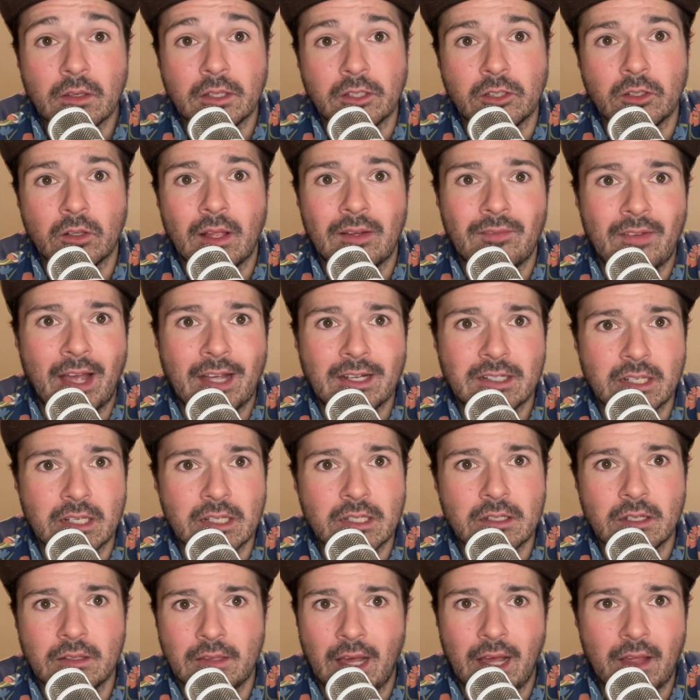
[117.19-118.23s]
Like you'll have access
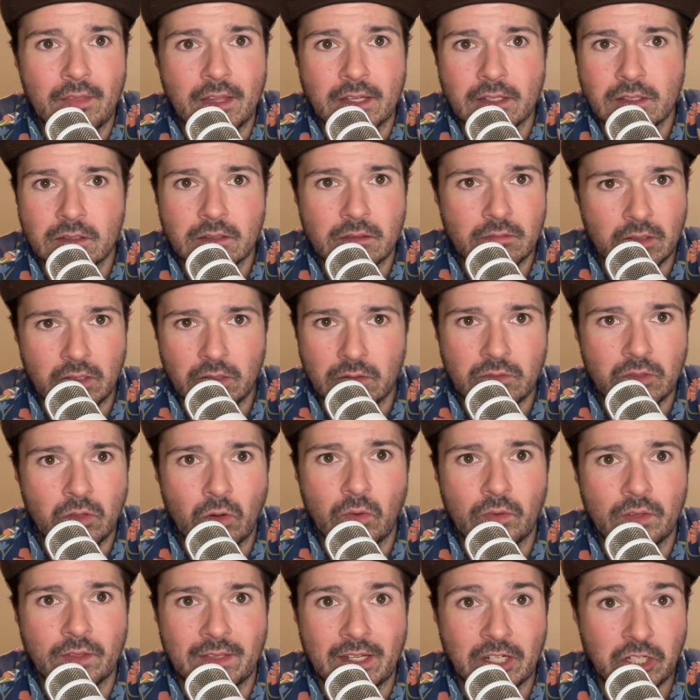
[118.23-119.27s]
to that. That's a
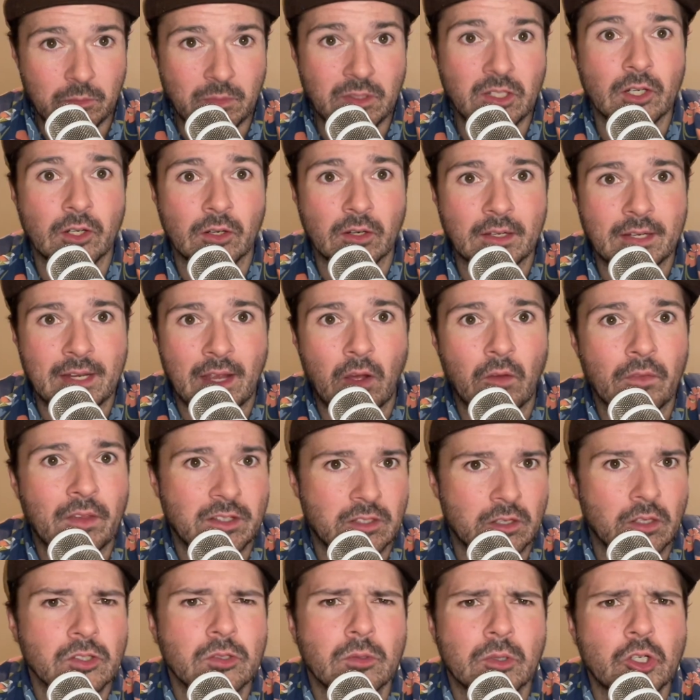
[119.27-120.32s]
total thing. That should be your account. That's
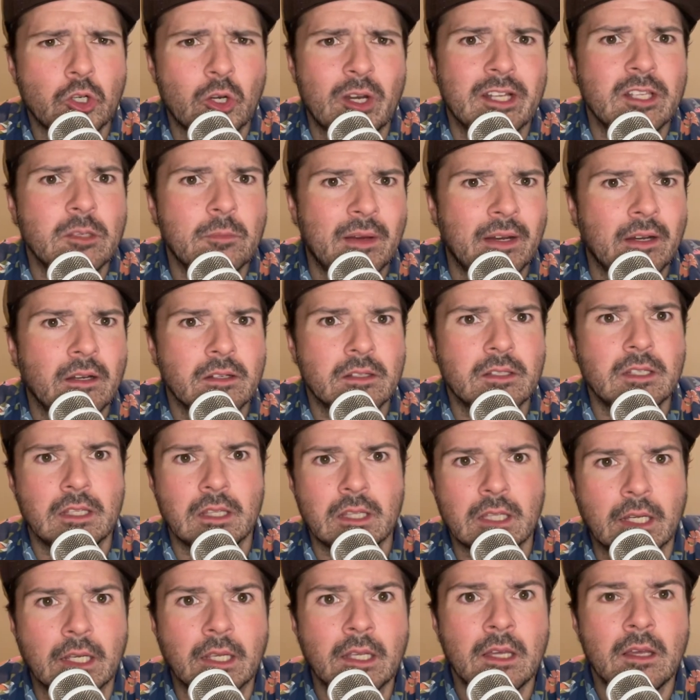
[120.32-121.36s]
also a transparency
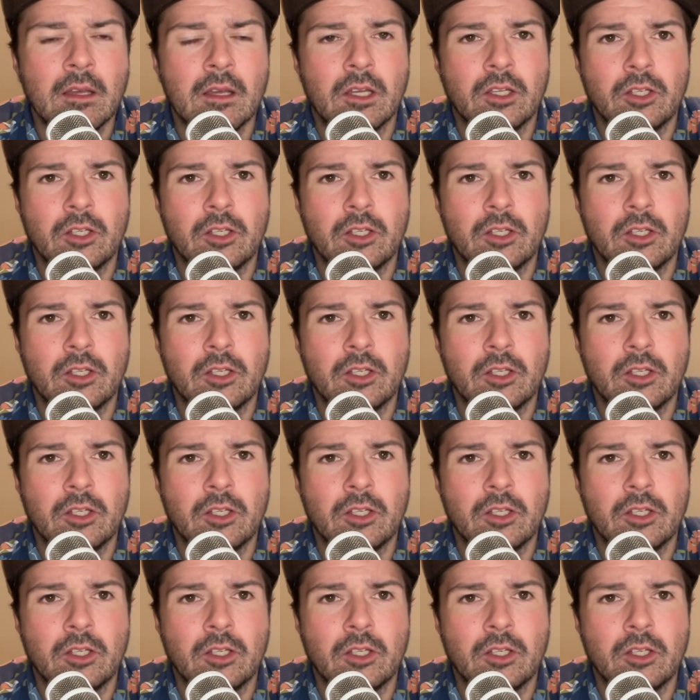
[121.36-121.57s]
thing.